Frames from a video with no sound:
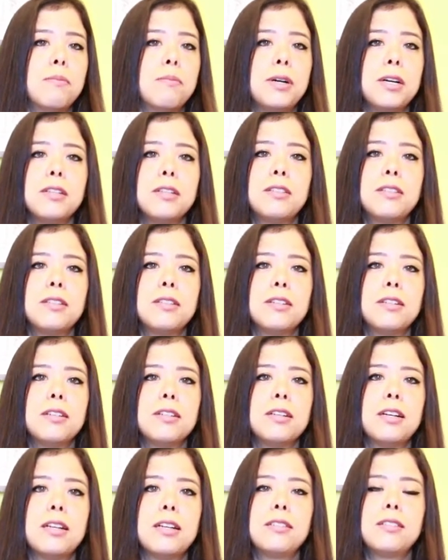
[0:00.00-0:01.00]
but
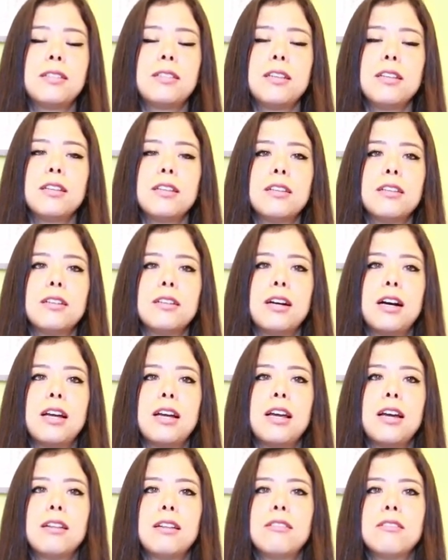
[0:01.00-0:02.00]
uh, I think uh,
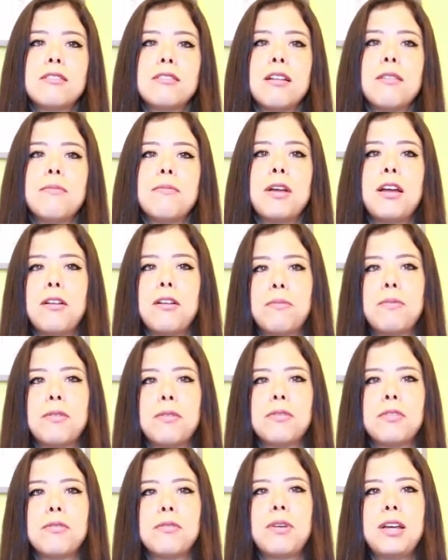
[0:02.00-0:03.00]
I had some
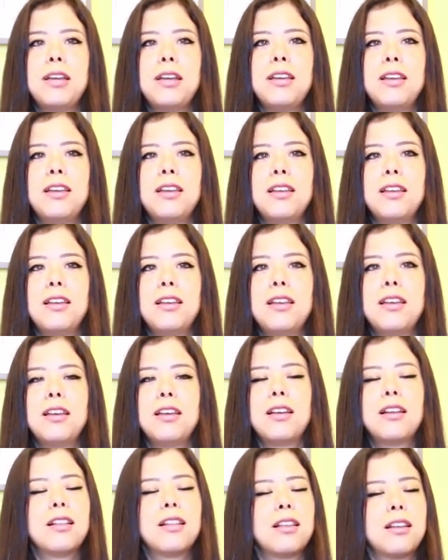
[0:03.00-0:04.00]
help on the way.
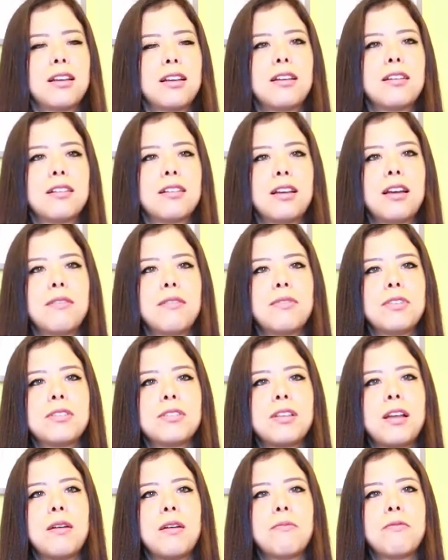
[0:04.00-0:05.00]
Like mm. I have uh,
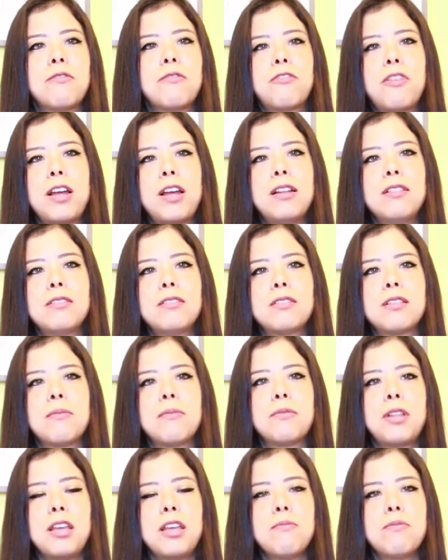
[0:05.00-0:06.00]
some friends,
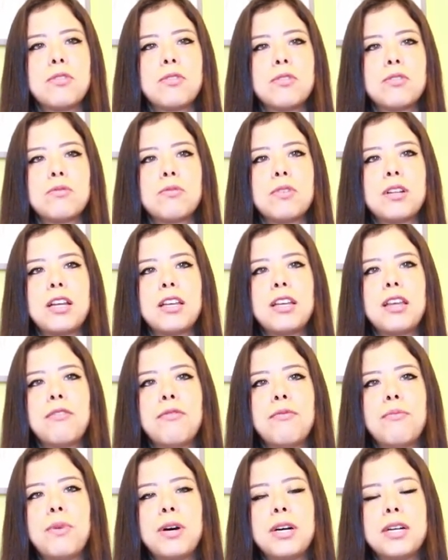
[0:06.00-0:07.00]
some neighbors. When I
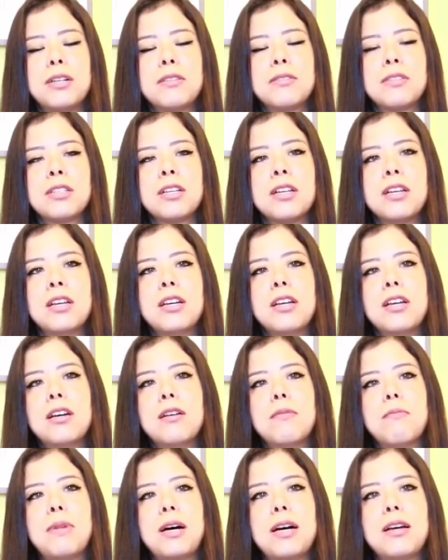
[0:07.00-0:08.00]
gave birth,
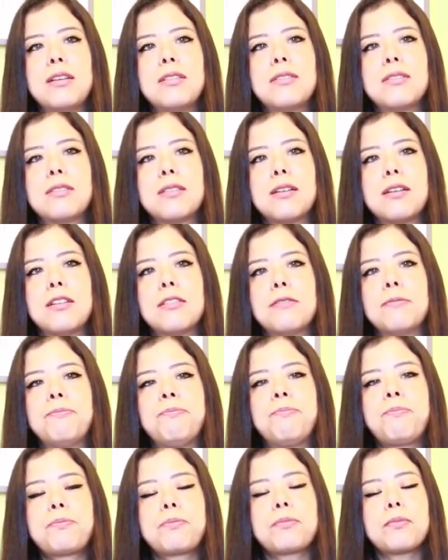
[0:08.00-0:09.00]
my
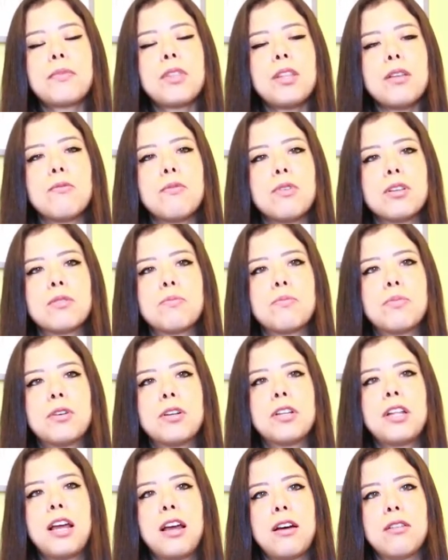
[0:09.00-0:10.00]
son was
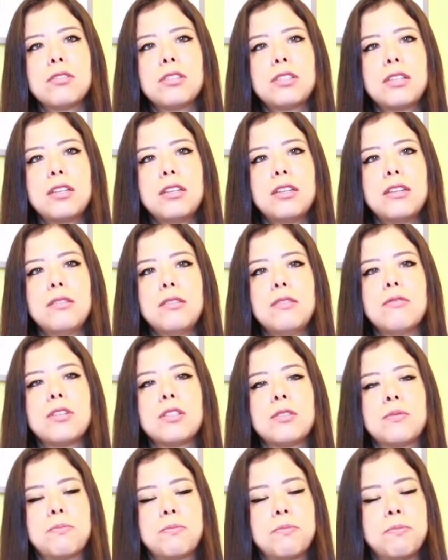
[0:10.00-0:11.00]
born healthy.
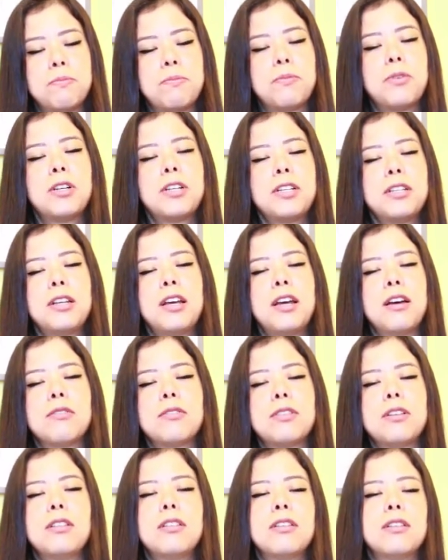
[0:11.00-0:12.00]
Was born at the
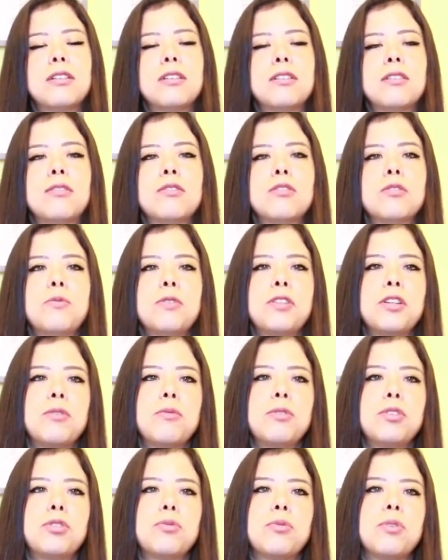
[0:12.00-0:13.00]
healthy in a
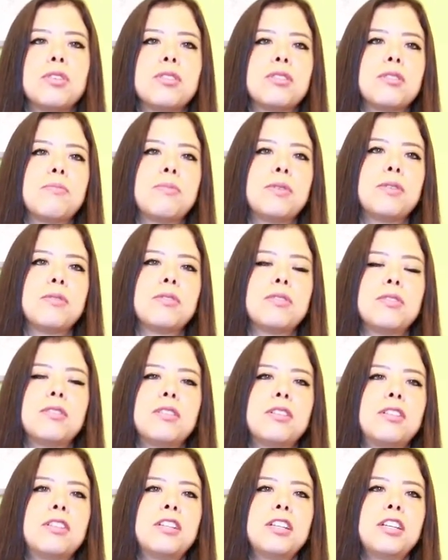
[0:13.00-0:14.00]
hospital which was about
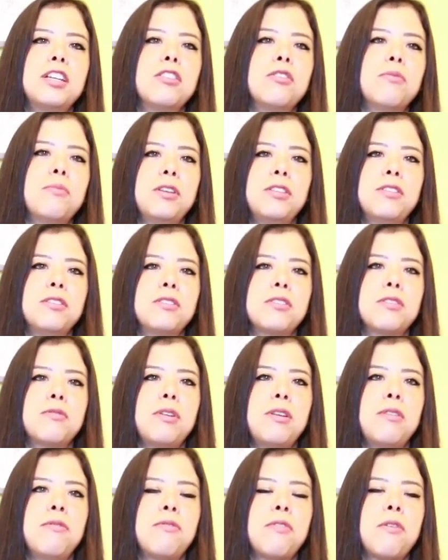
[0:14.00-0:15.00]
30 kilometers
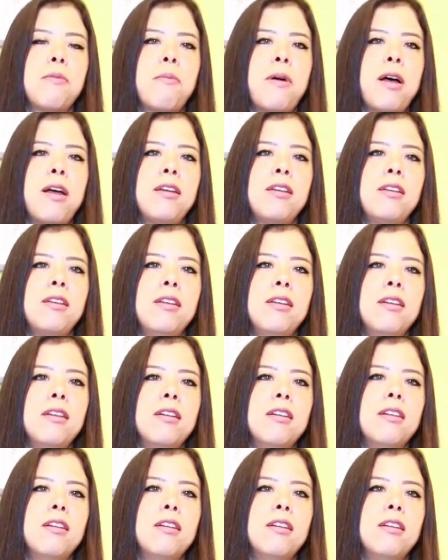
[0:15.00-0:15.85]
away from my